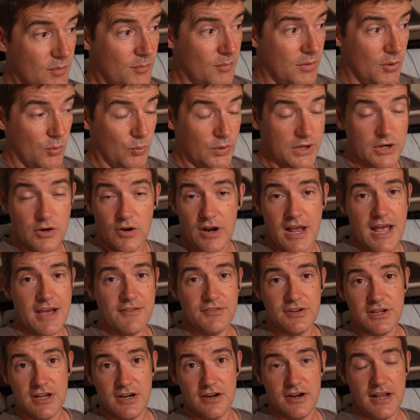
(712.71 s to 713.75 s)
But we don't have
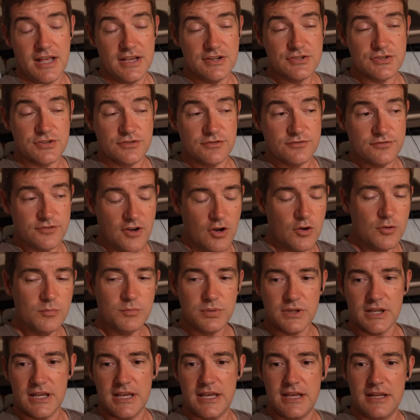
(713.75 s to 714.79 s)
an international phone
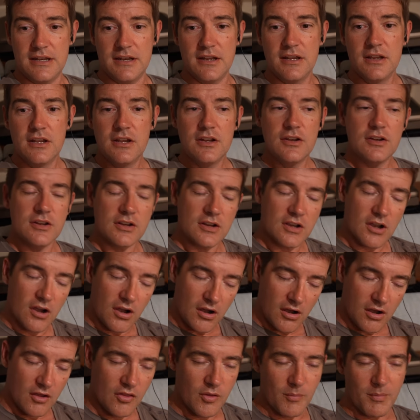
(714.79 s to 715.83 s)
plan, to
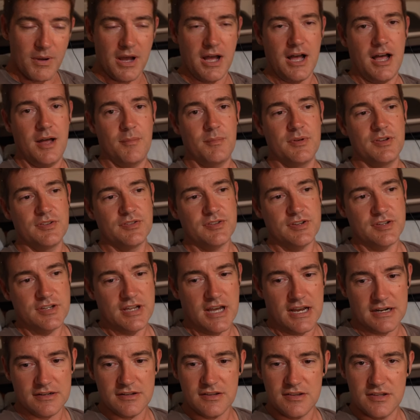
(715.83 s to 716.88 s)
call the Bahamas to
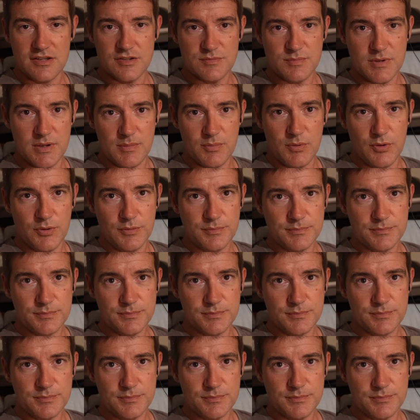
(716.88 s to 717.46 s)
talk to these people.